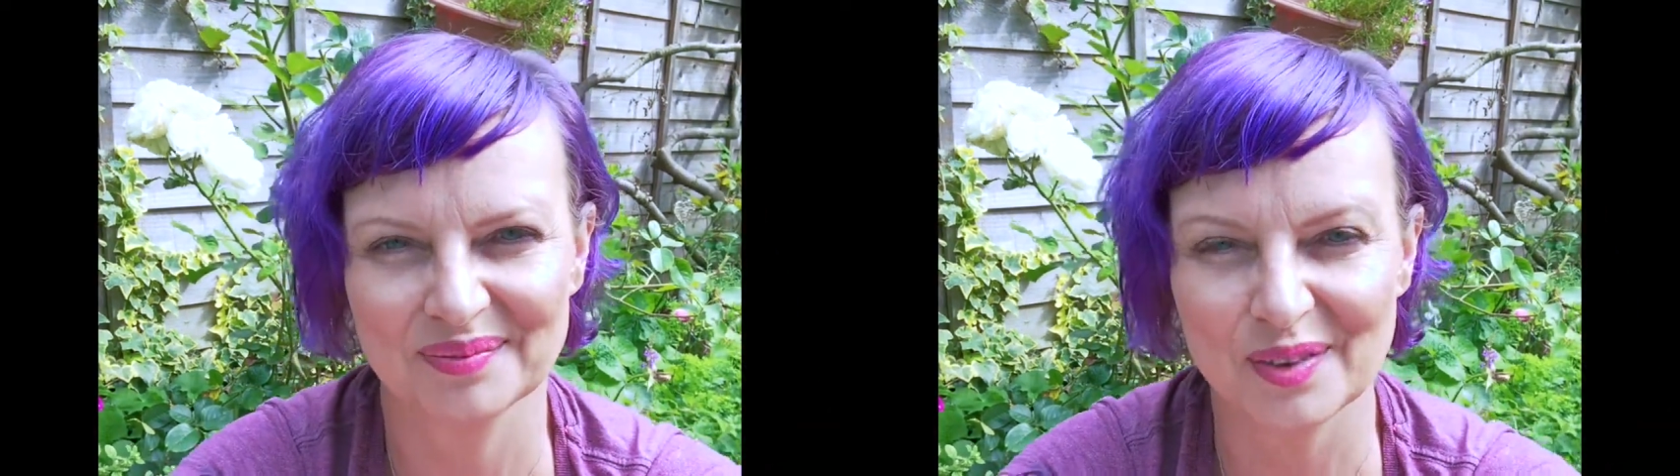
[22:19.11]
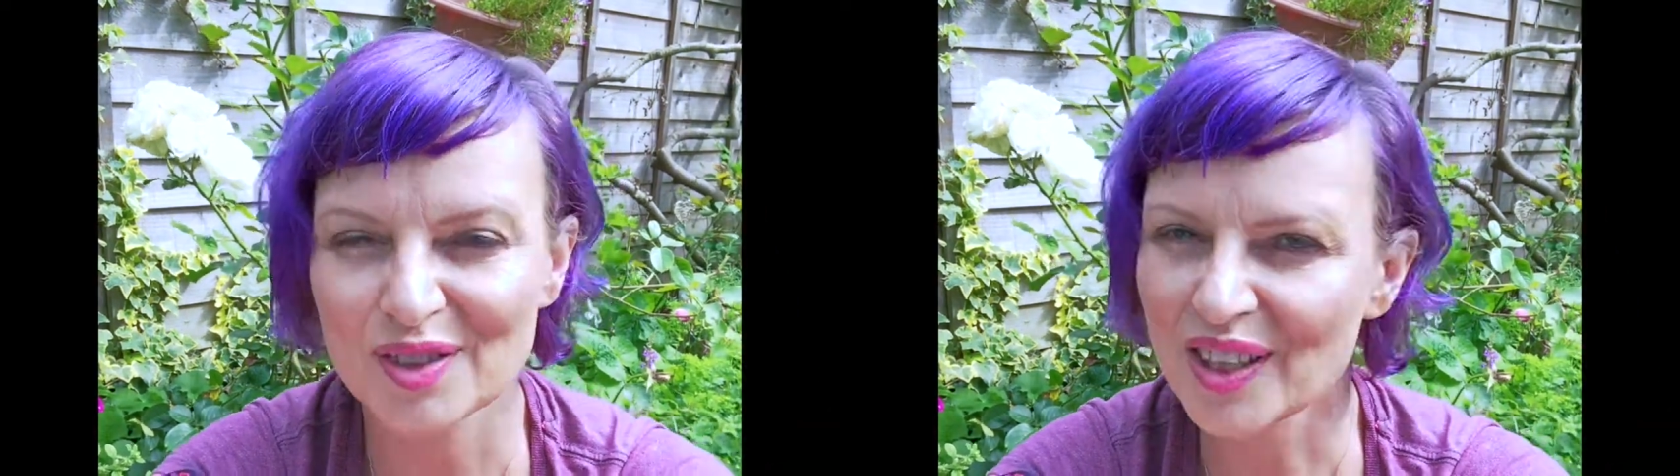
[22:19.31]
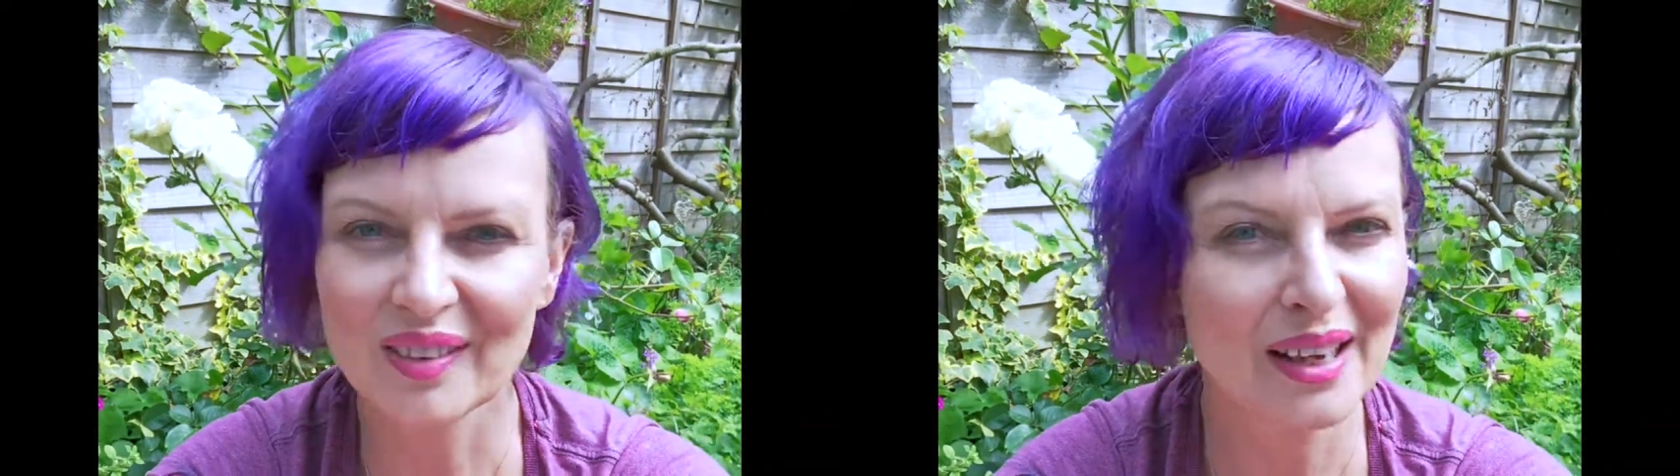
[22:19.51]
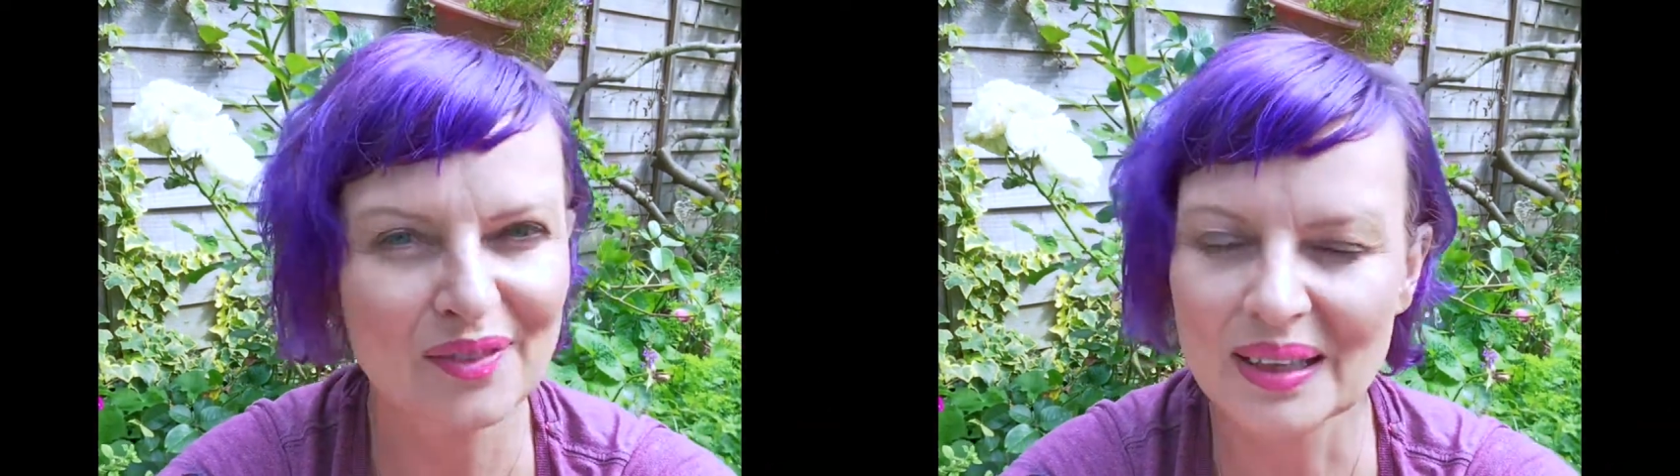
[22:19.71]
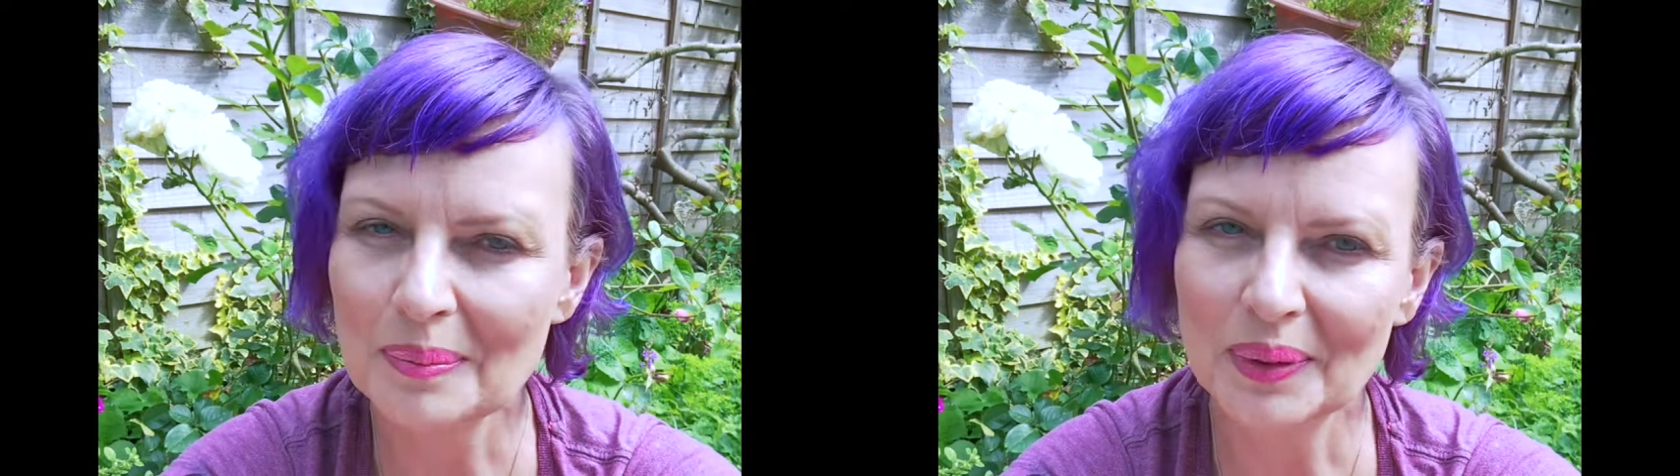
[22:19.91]
If you don't have
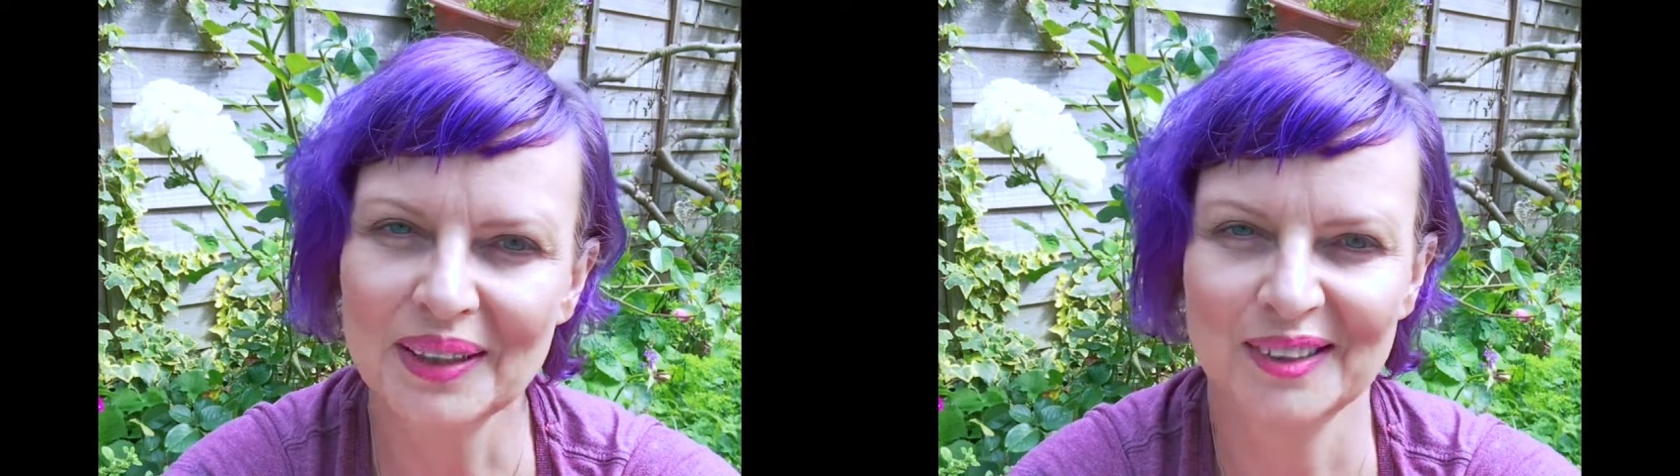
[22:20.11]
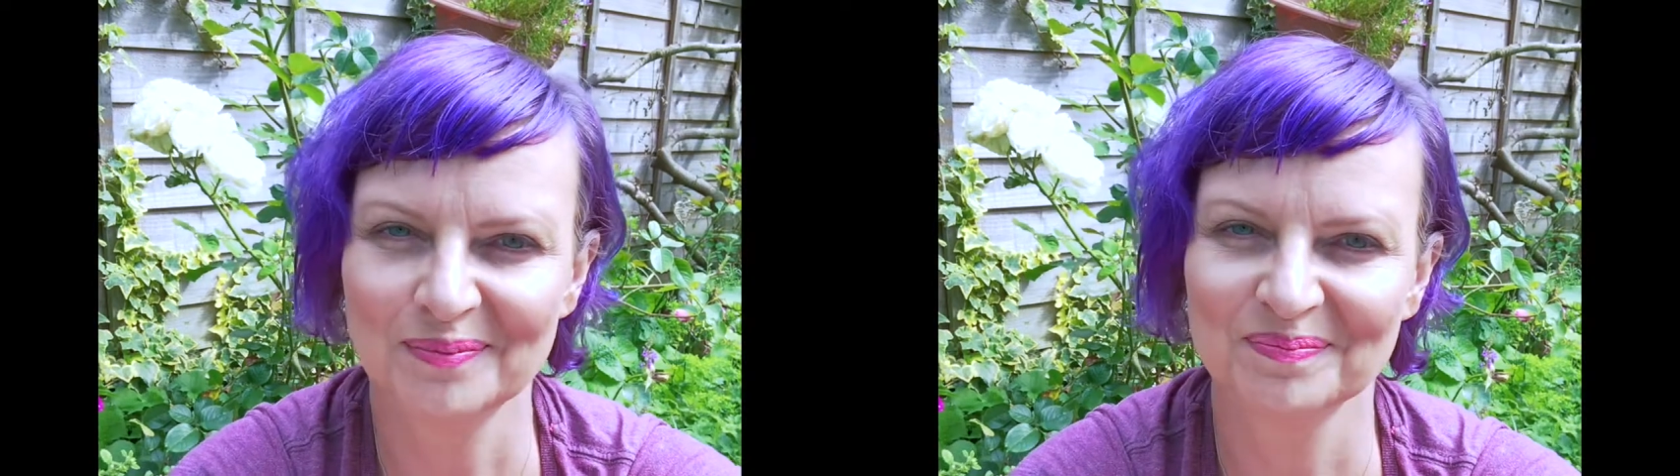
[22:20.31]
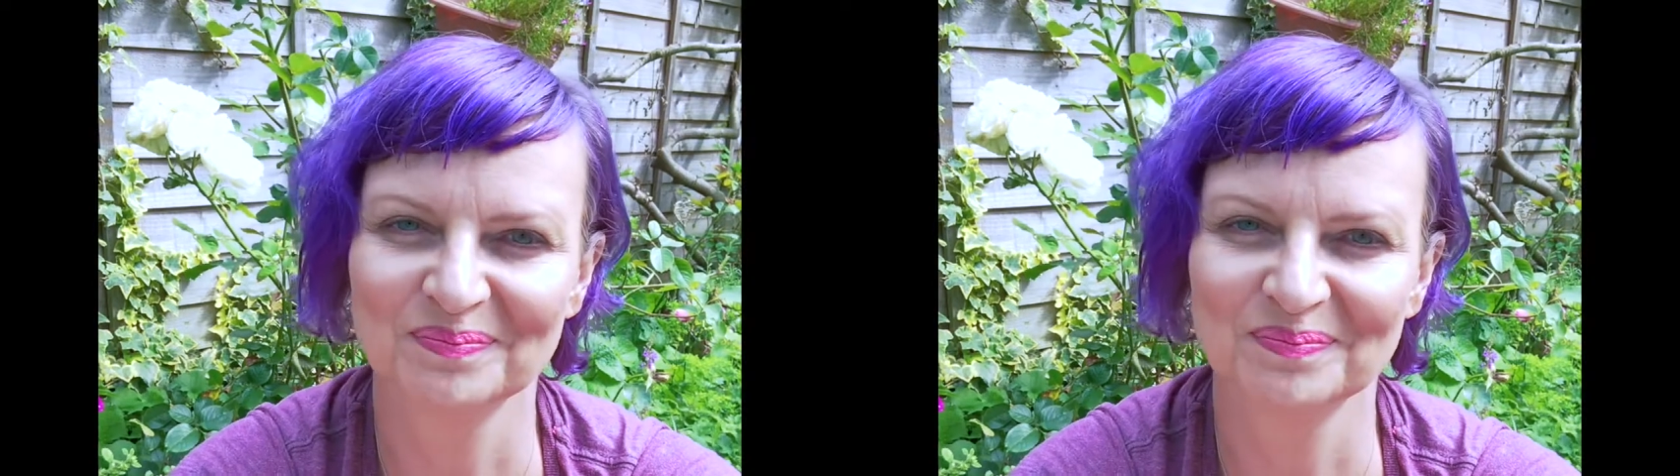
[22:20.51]
anybody,